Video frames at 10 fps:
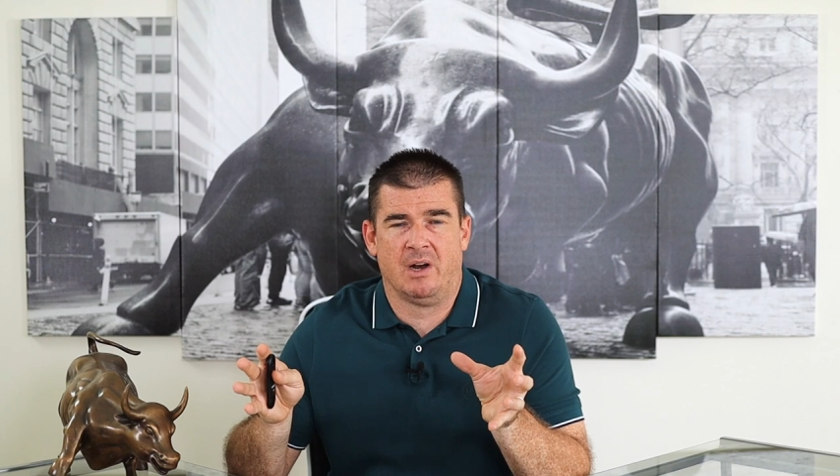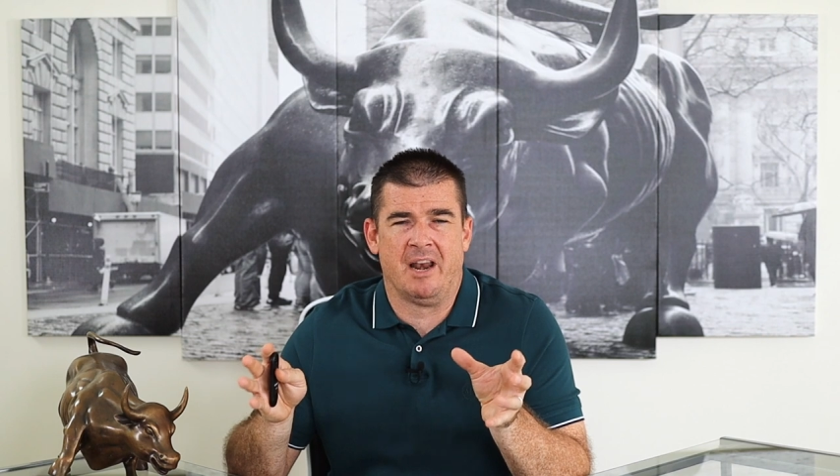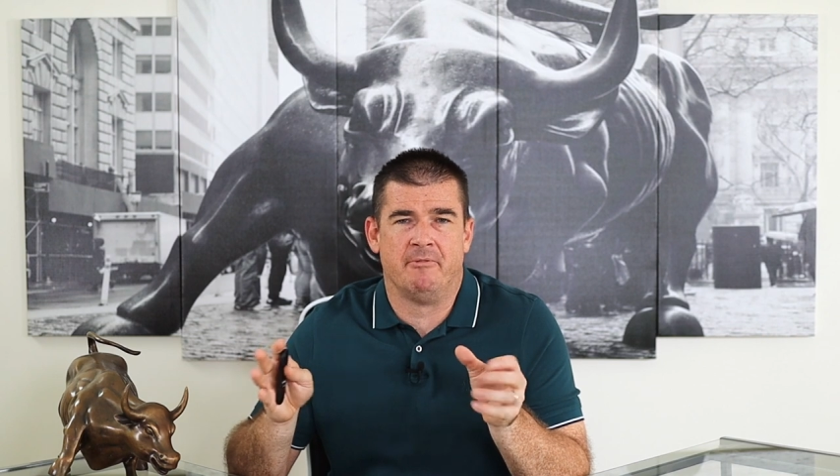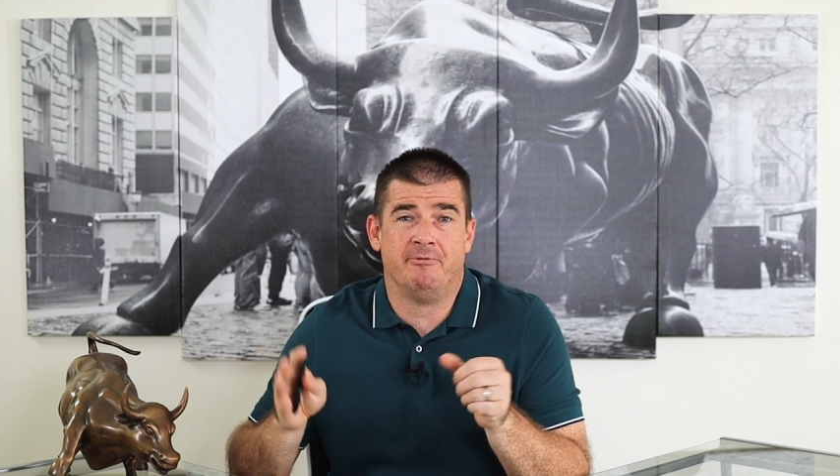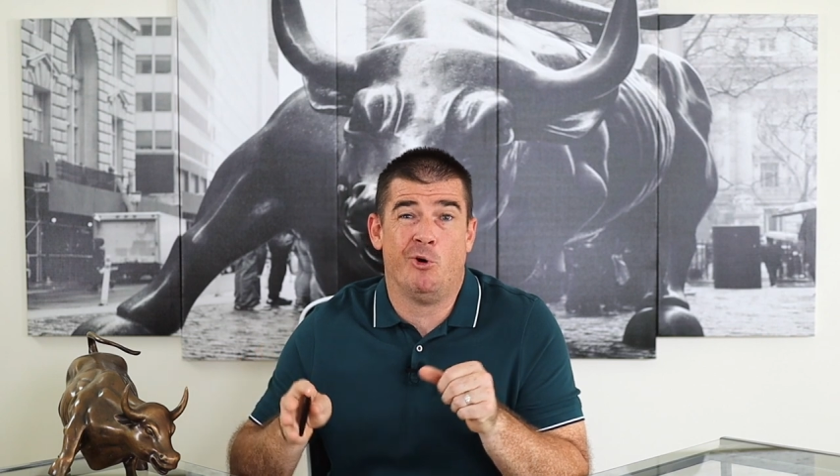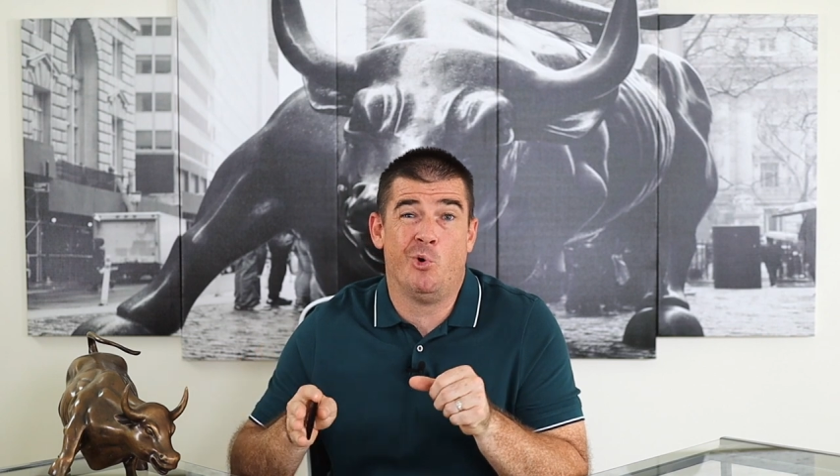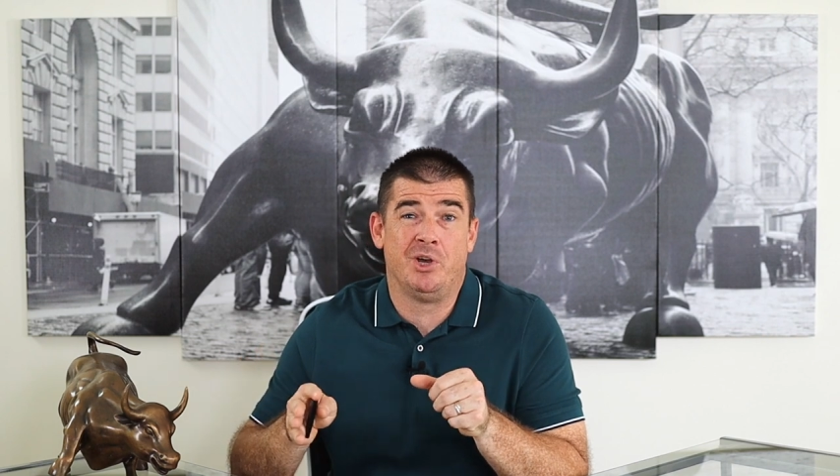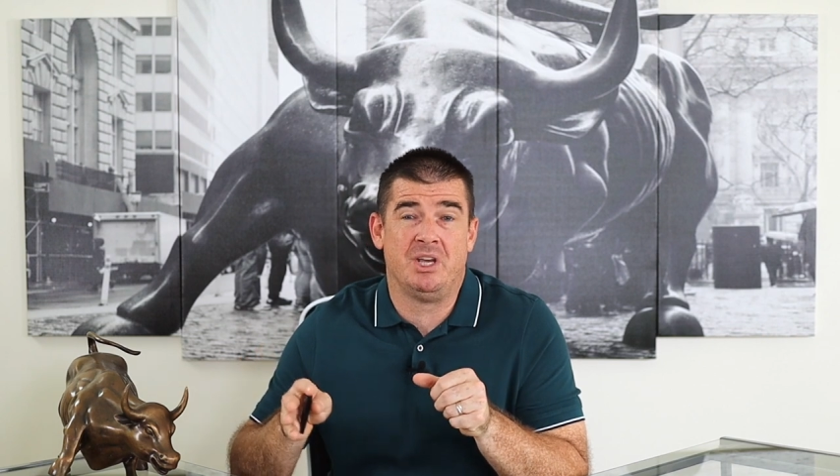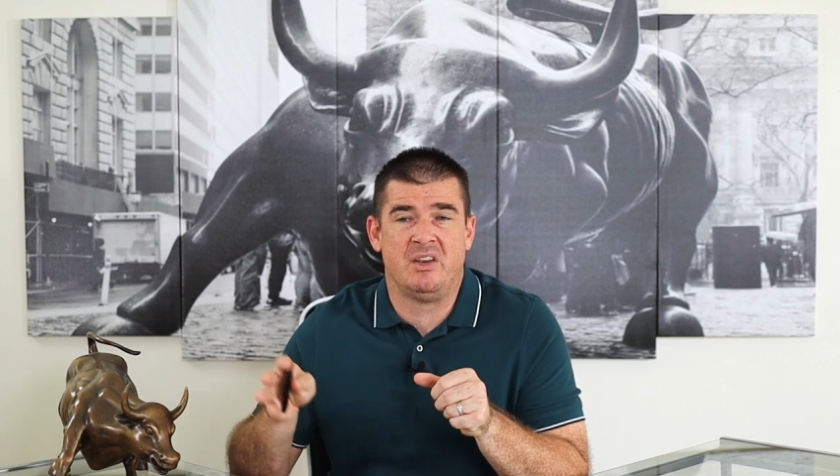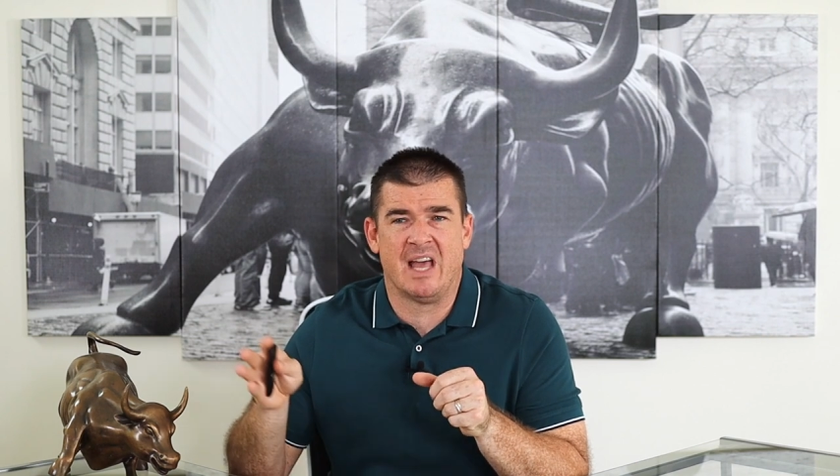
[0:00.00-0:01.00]
and
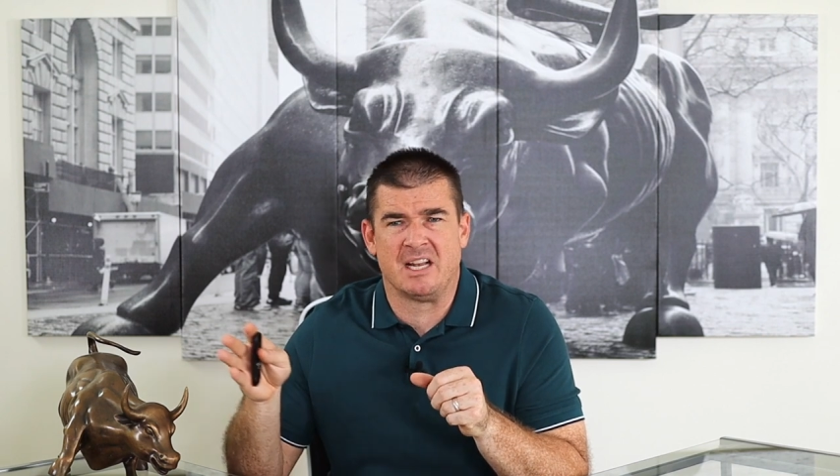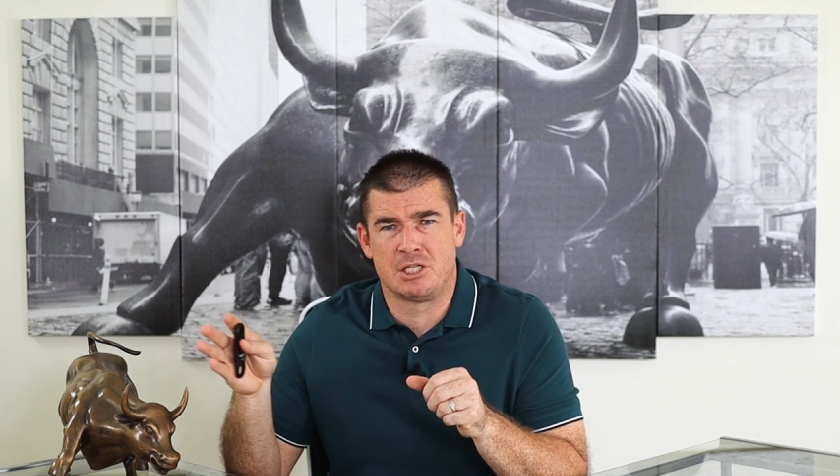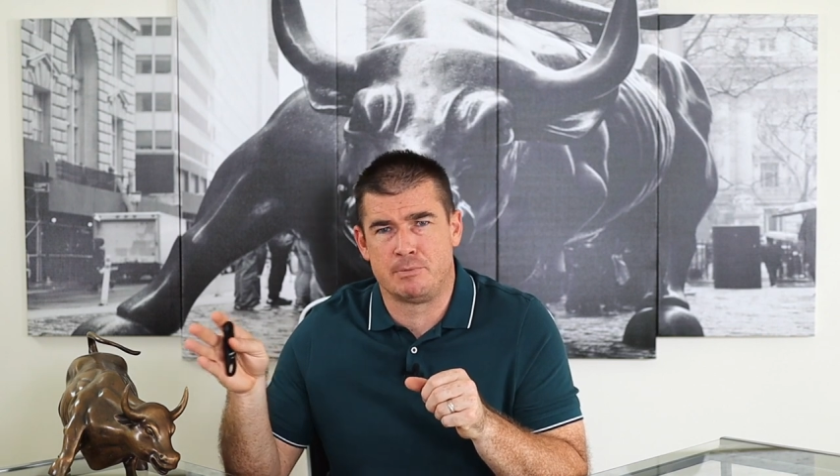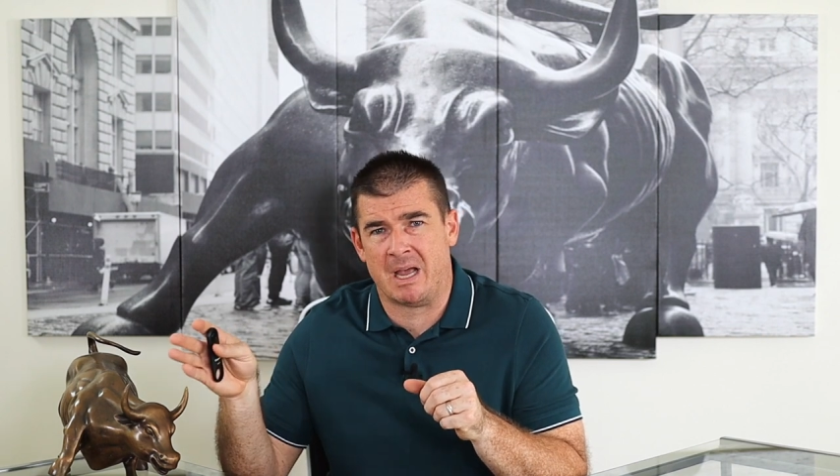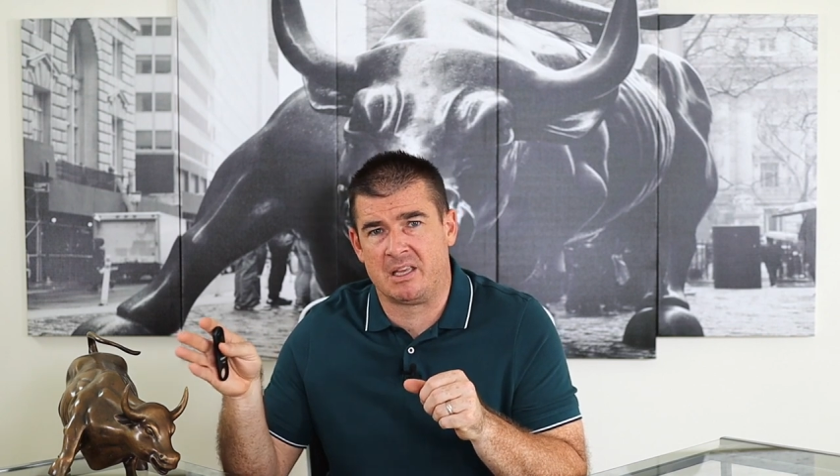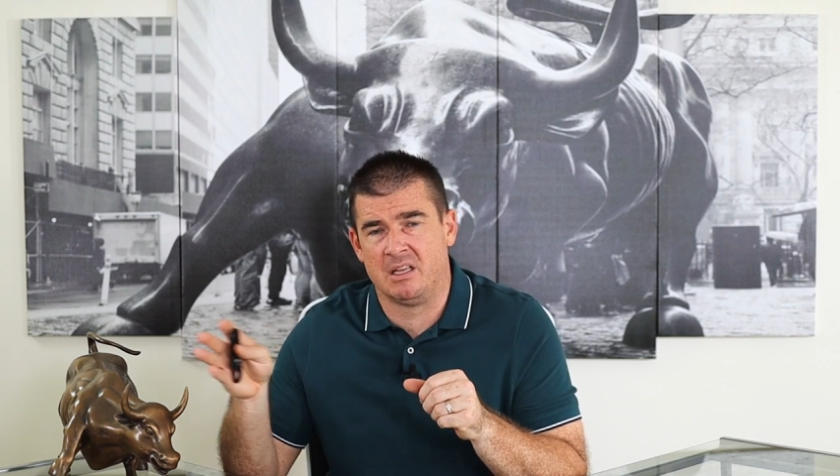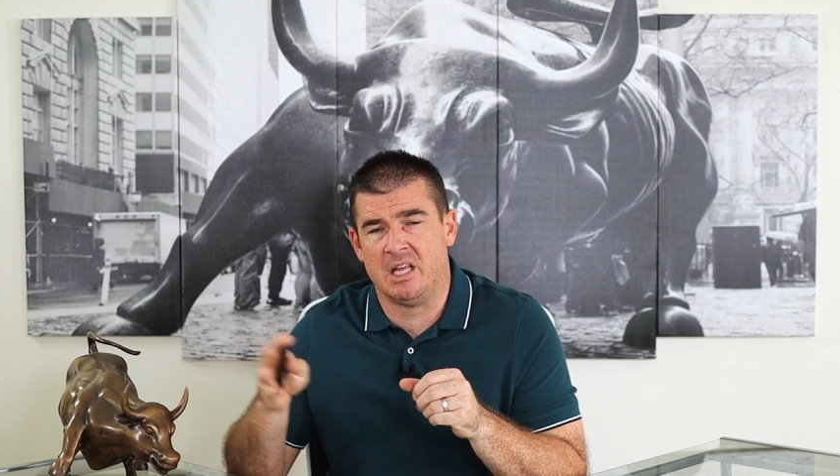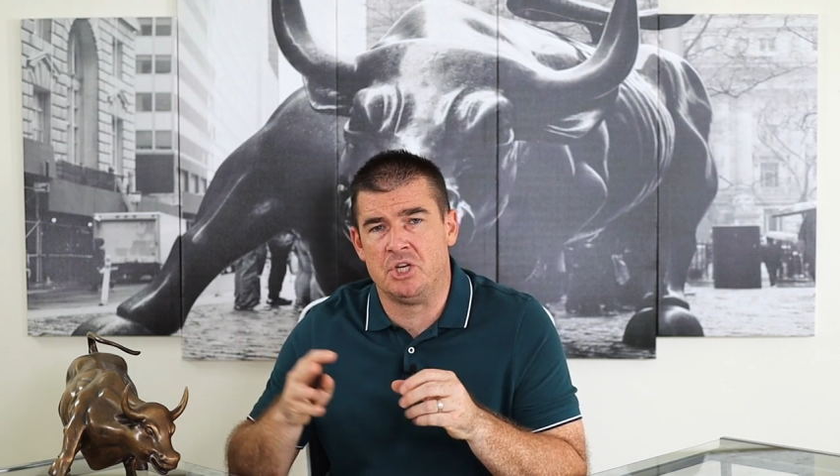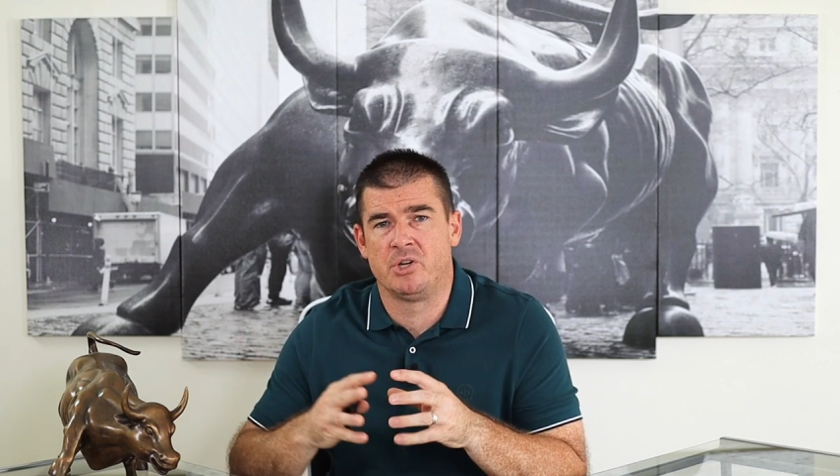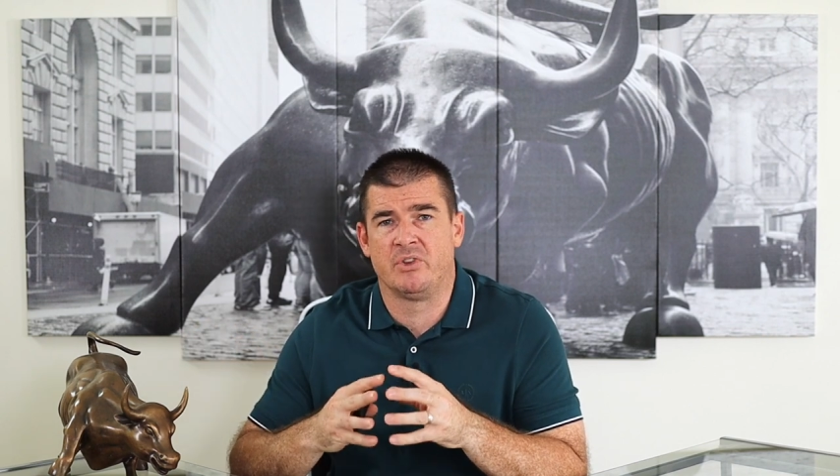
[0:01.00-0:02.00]
avoid that
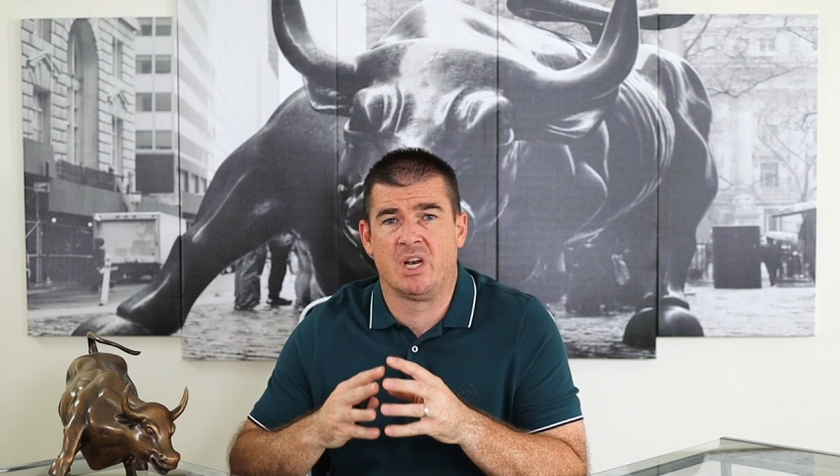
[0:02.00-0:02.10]
speculation